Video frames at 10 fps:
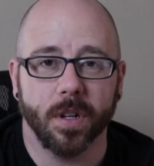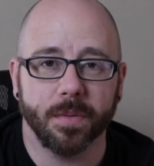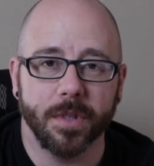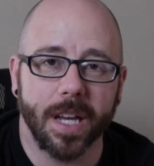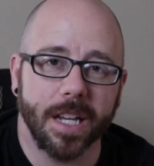to
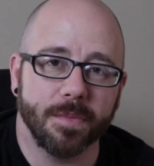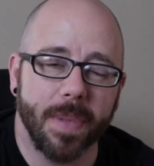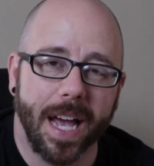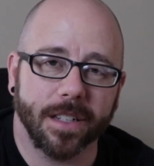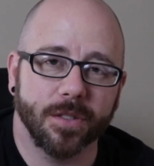welcome you guys
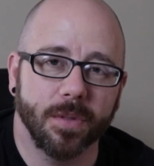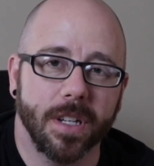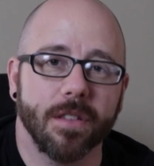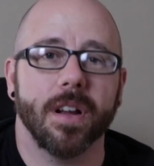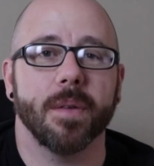back to
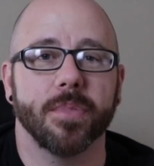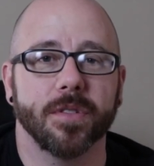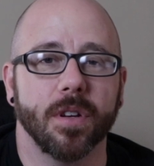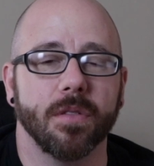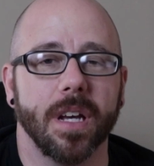another
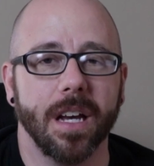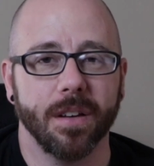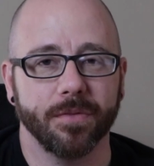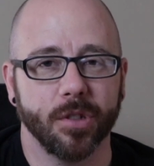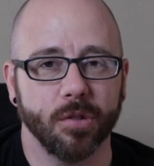episode
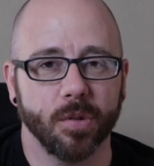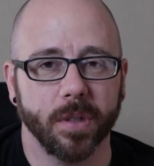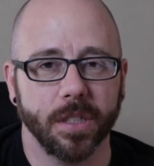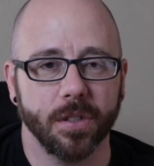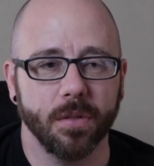of
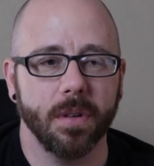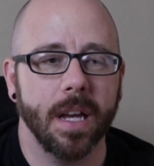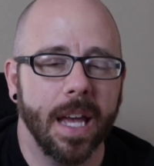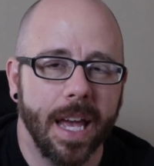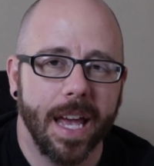222.
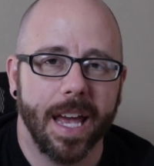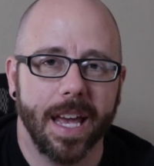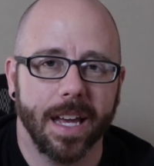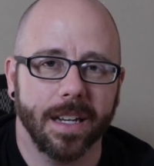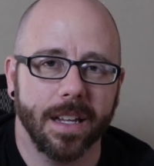
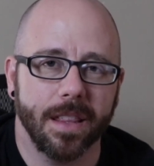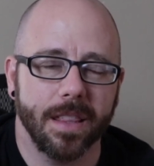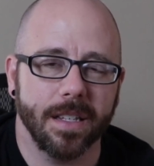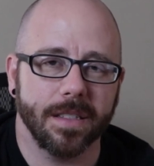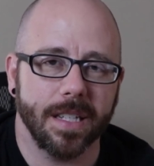And
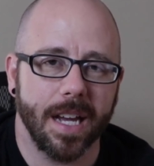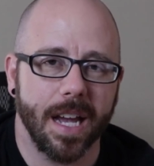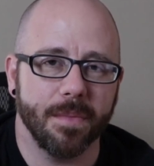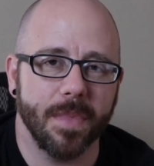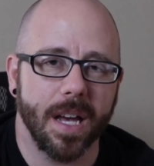this
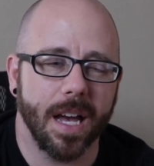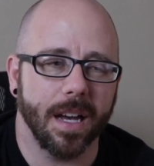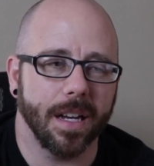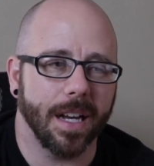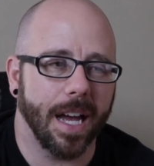time,
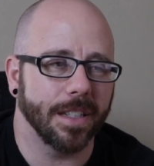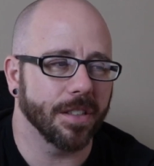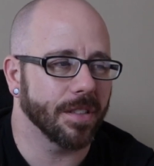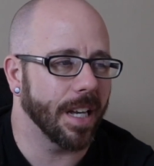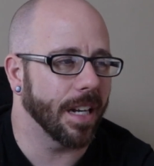I
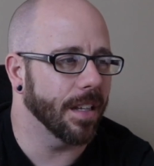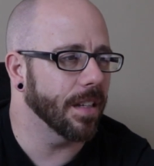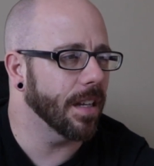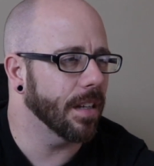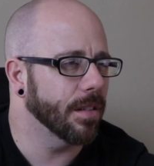just got
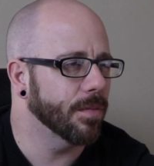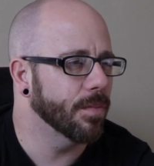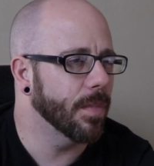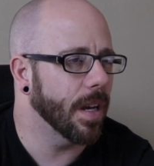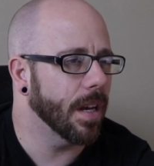
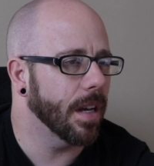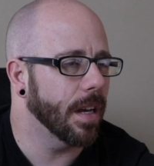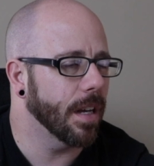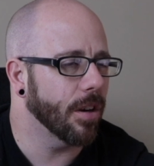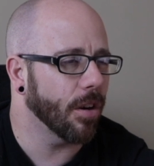
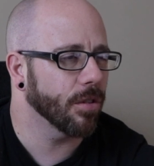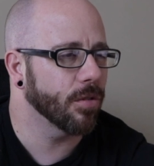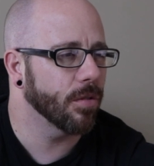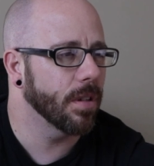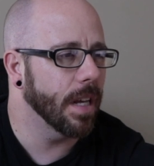an
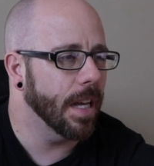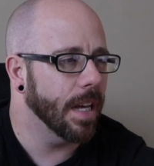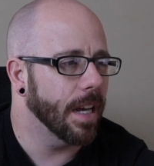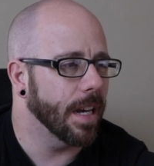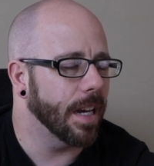article
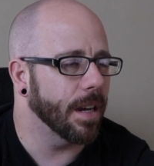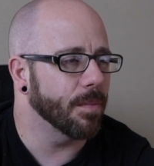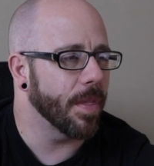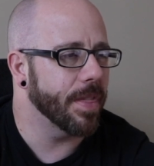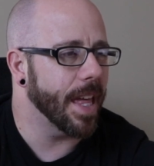
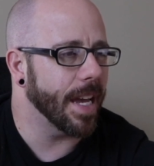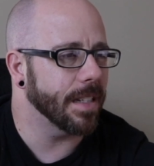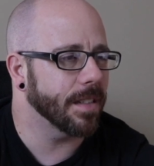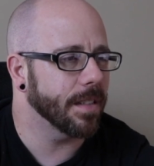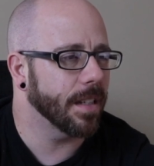
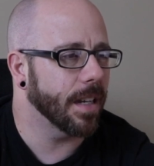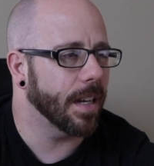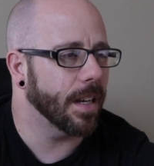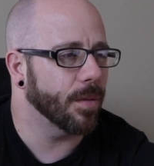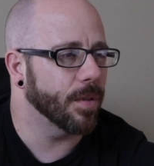that
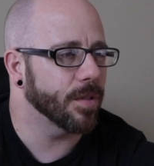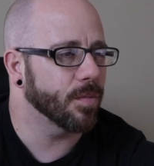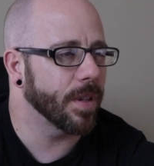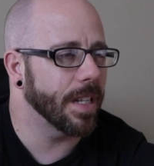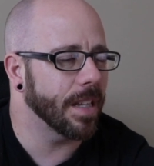I was
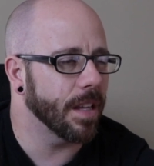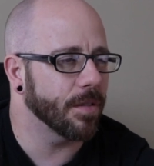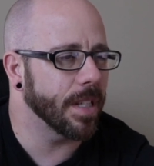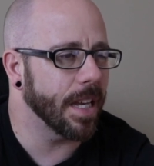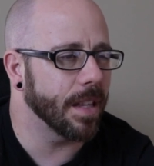reading the
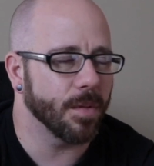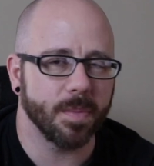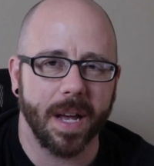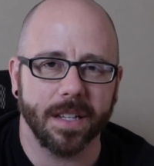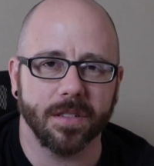other day that was
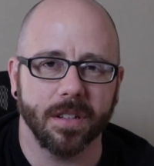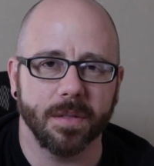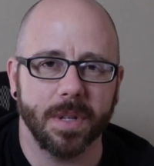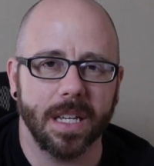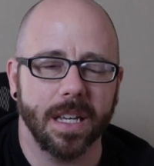passed on
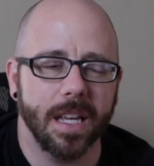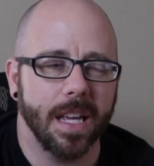to me.